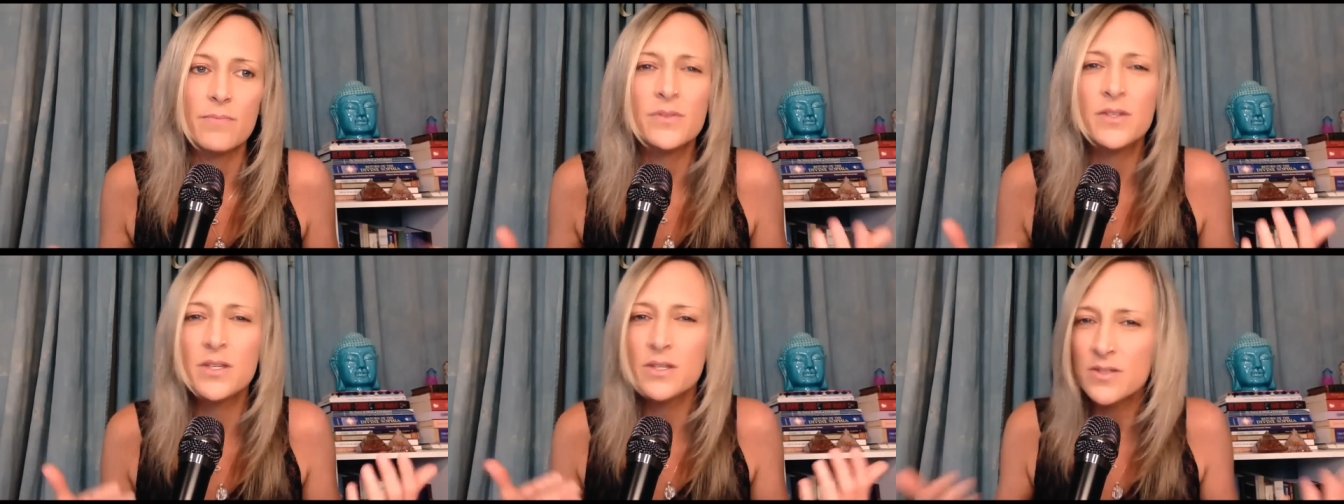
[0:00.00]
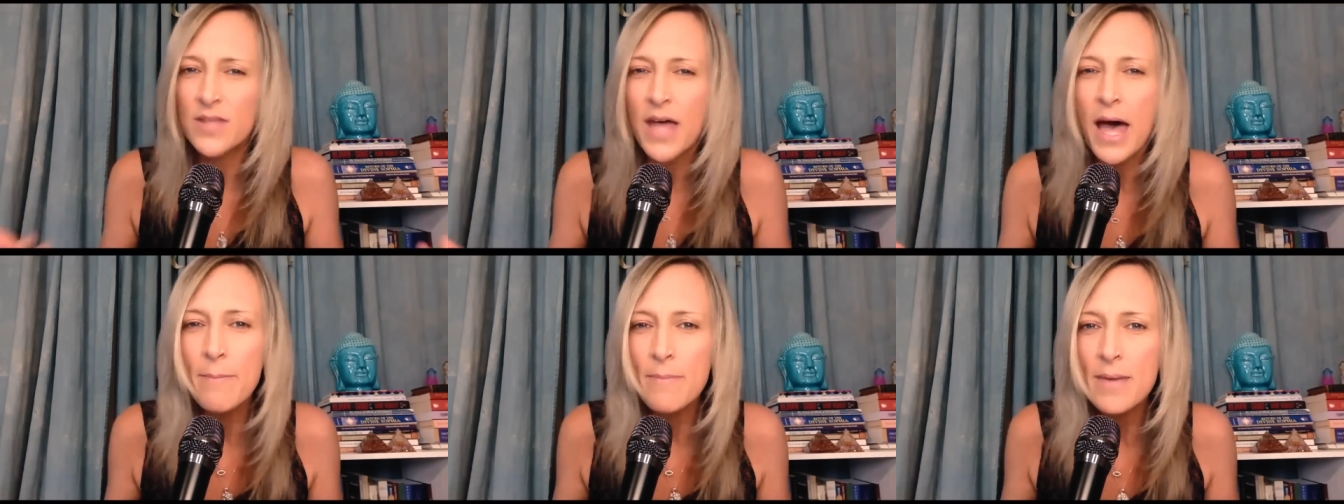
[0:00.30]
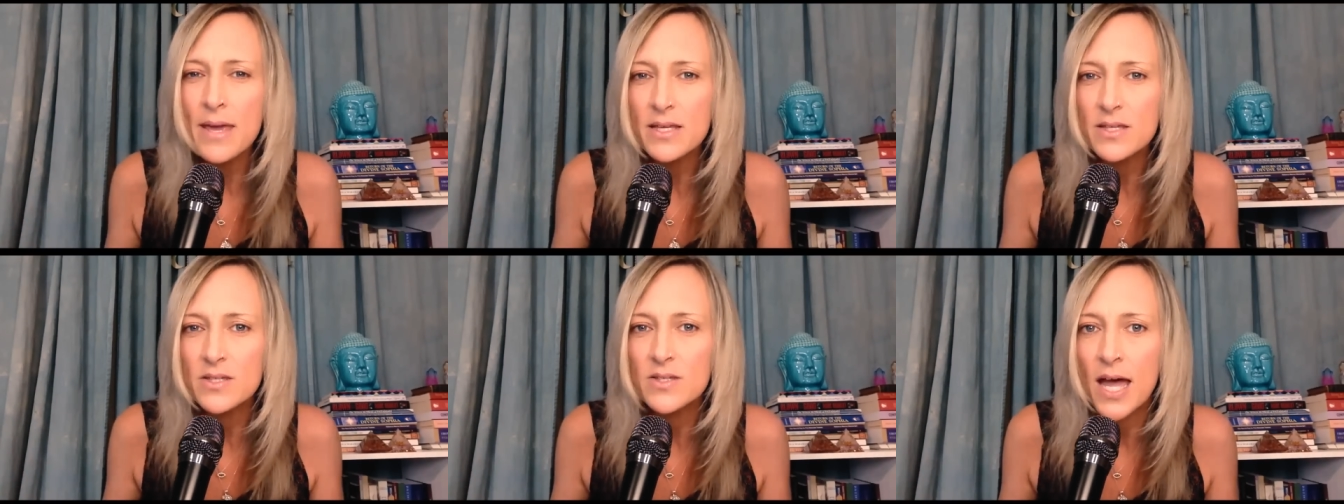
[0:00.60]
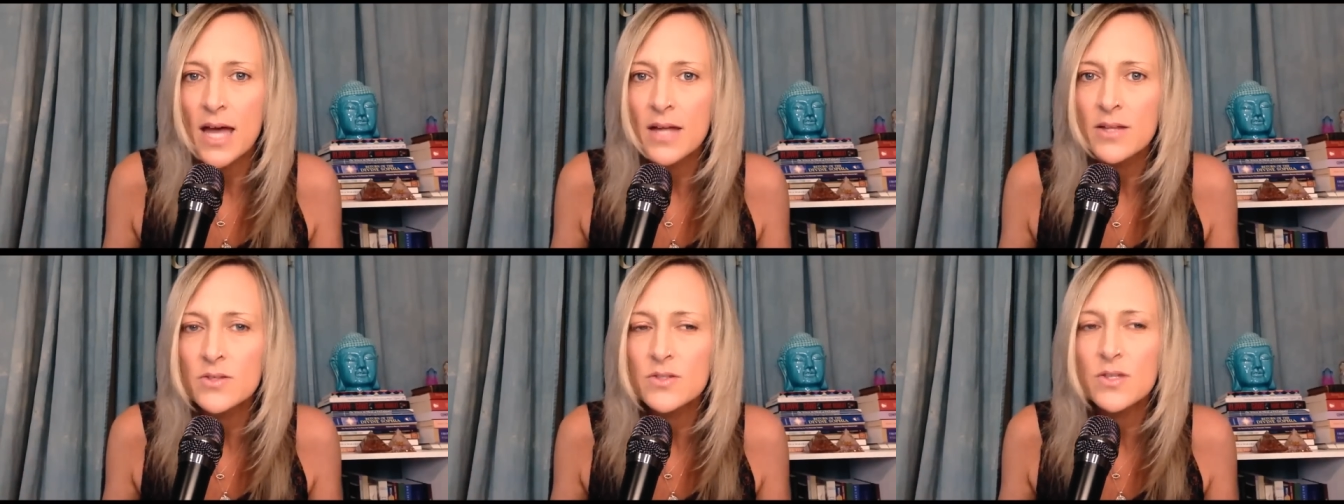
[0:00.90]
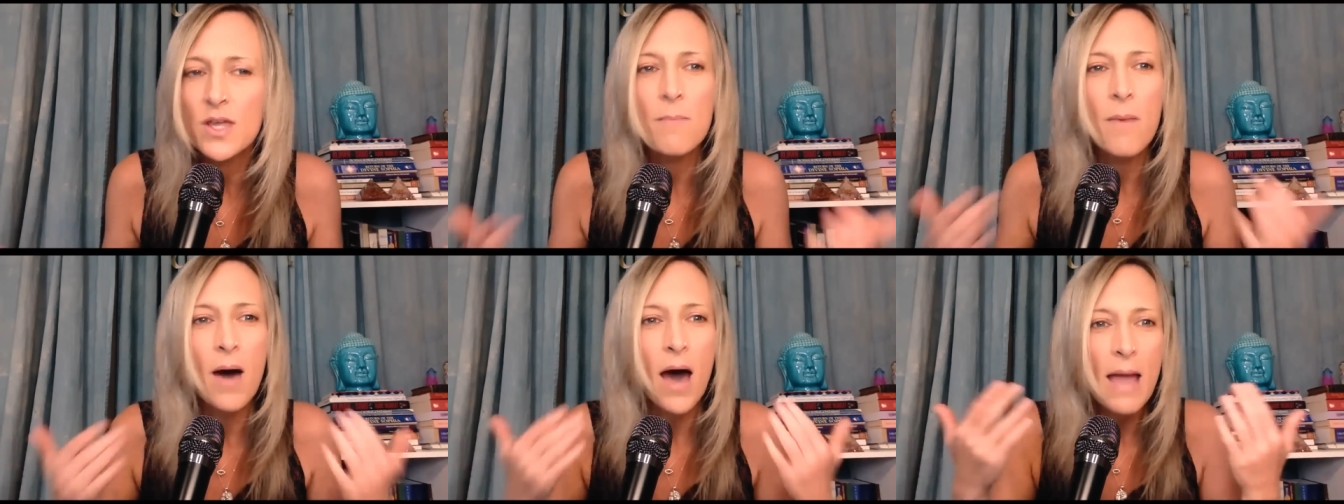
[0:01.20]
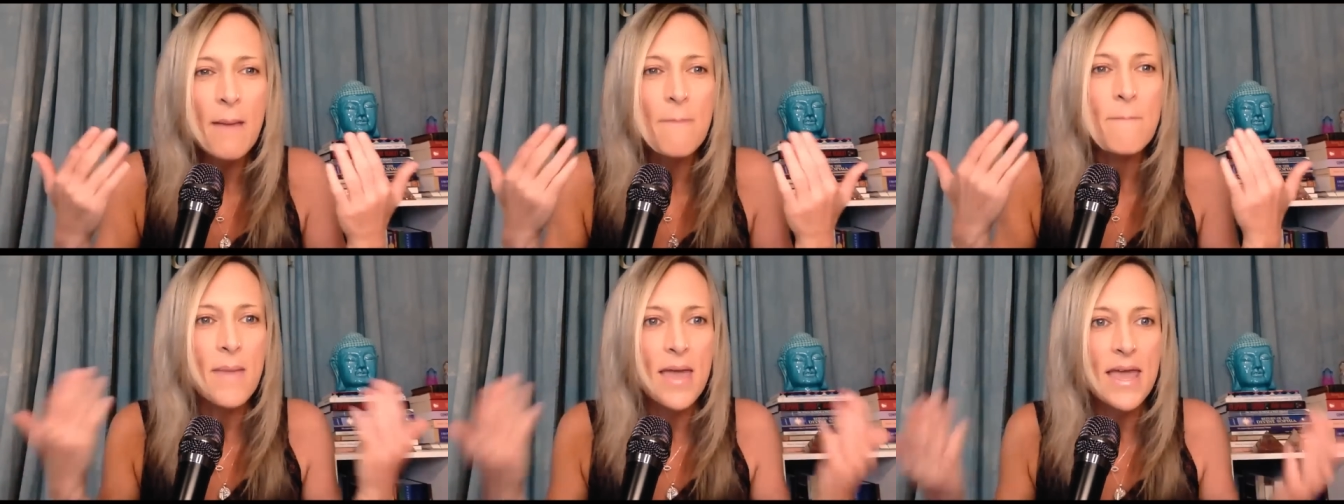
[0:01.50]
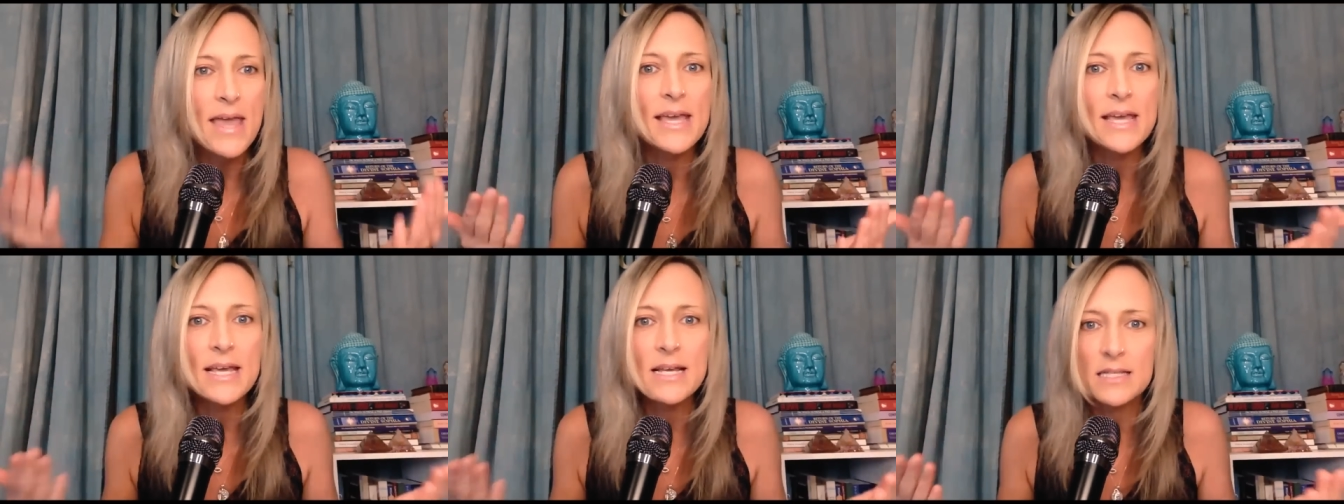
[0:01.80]
Does that make sense? Am I
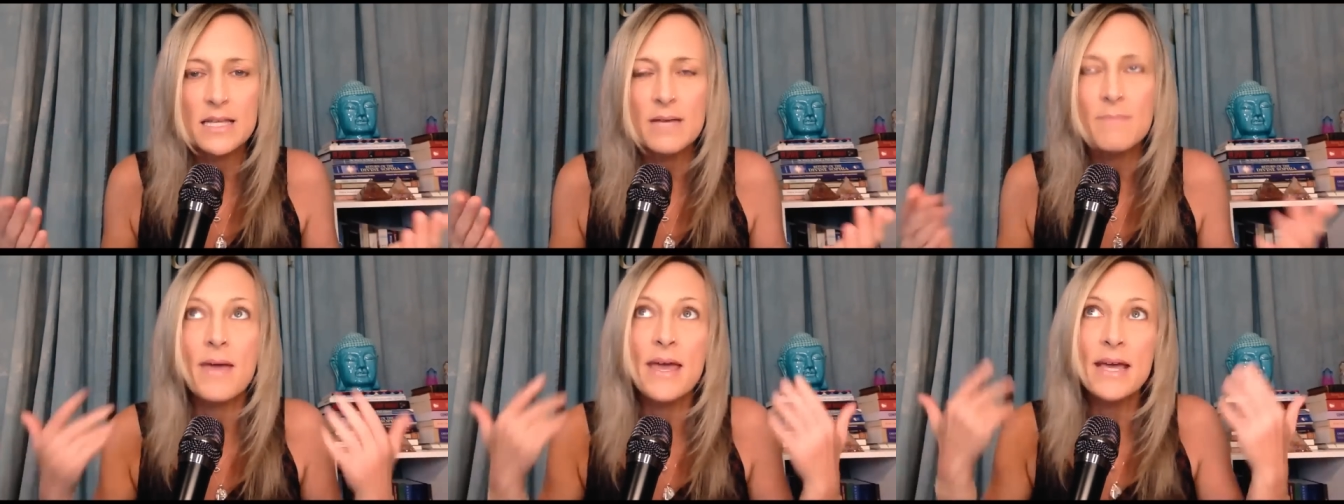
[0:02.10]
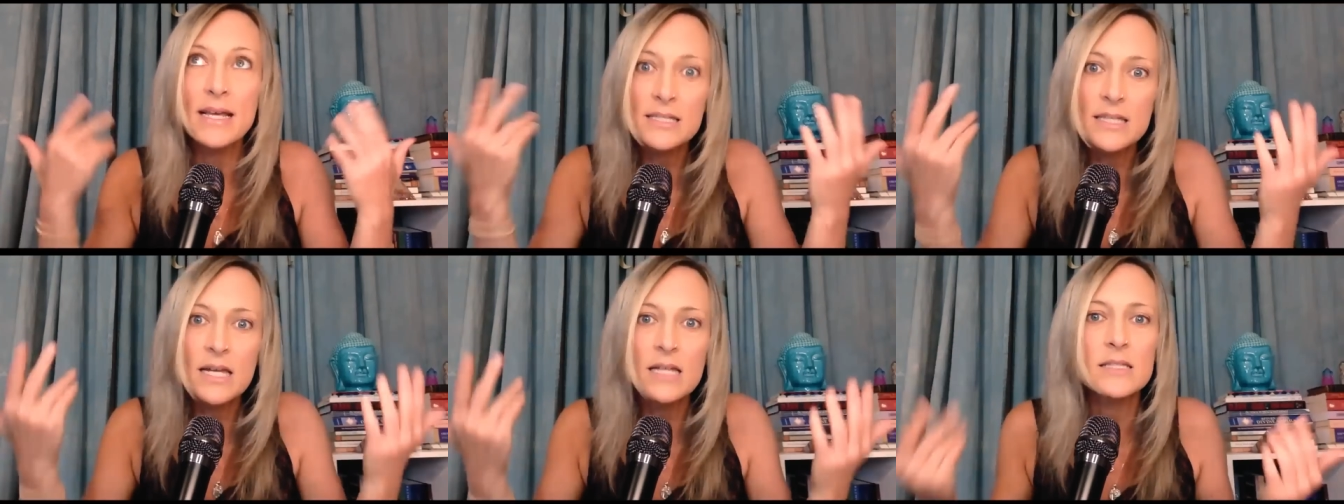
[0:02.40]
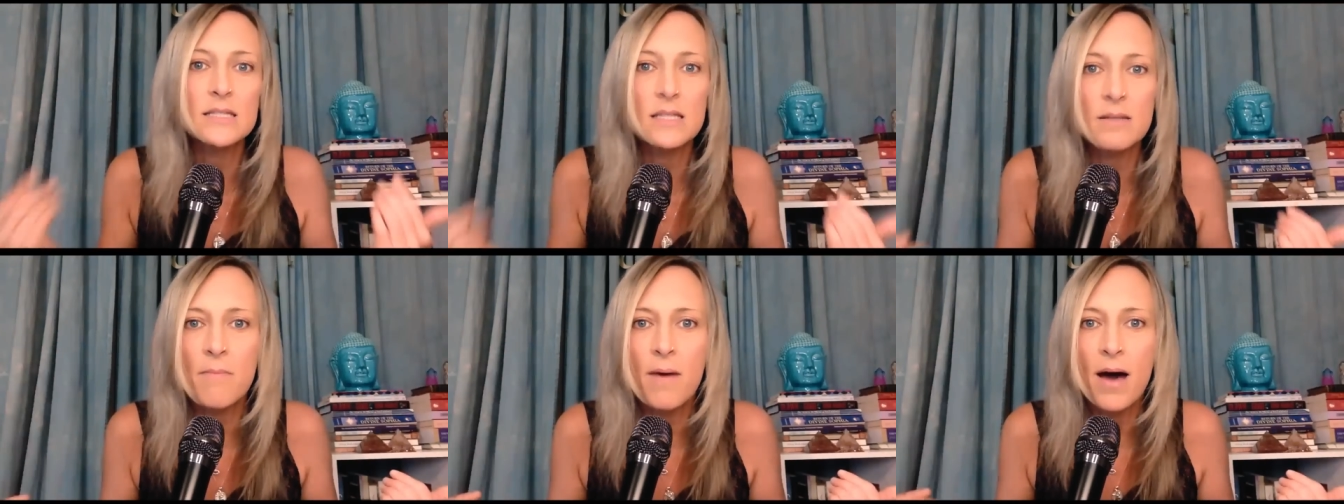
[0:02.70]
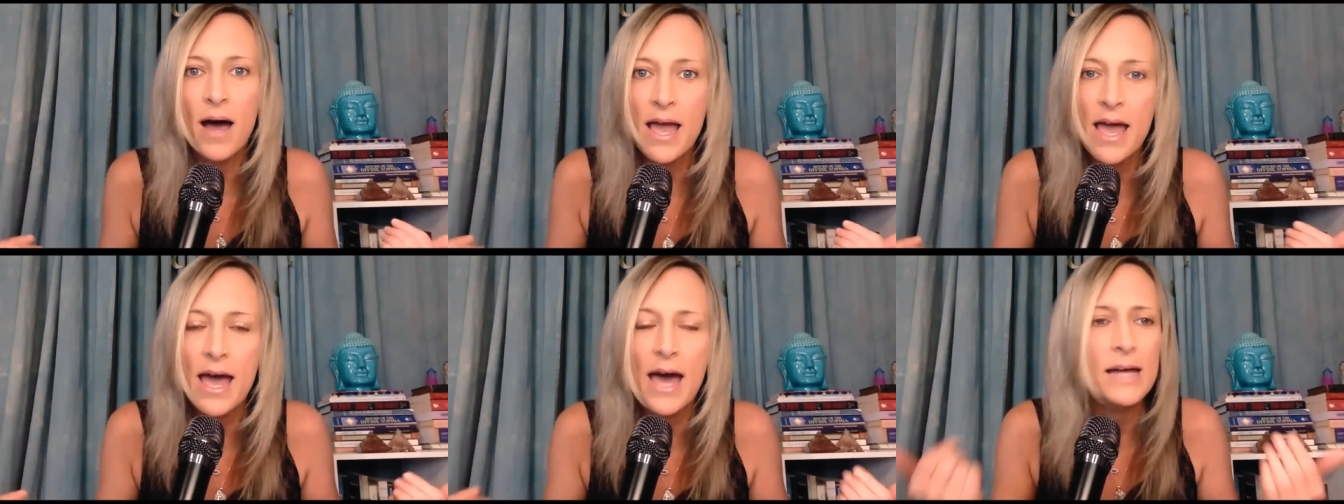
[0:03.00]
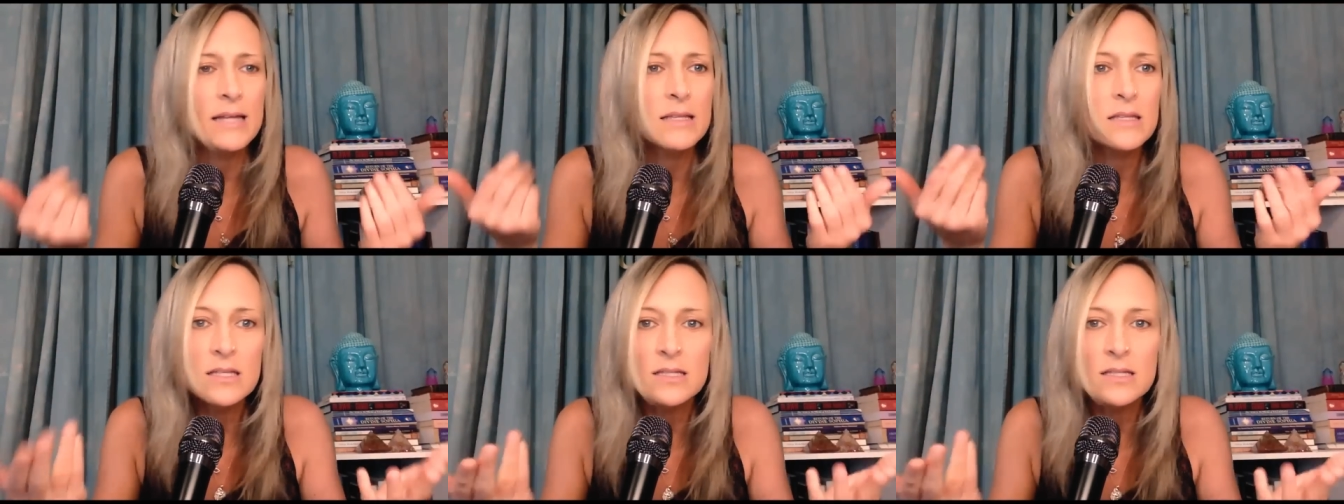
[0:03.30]
making it makes sense in my head?